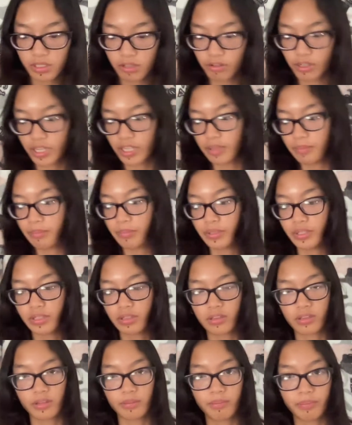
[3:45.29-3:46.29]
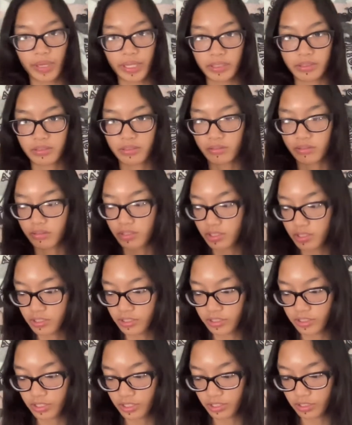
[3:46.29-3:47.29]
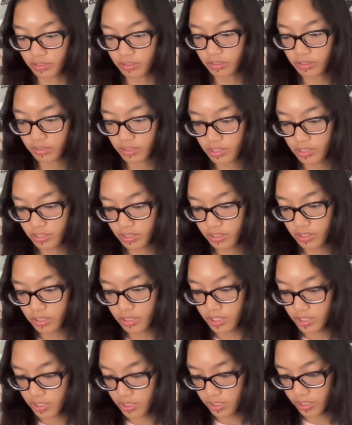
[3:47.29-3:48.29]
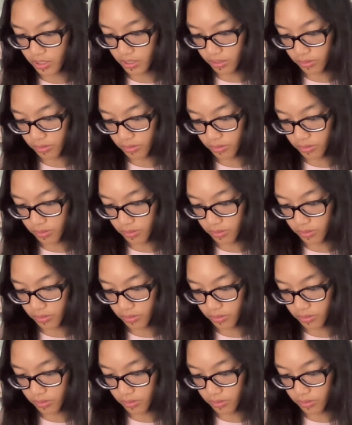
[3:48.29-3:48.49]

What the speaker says: go ahead and put the pencils in here. So,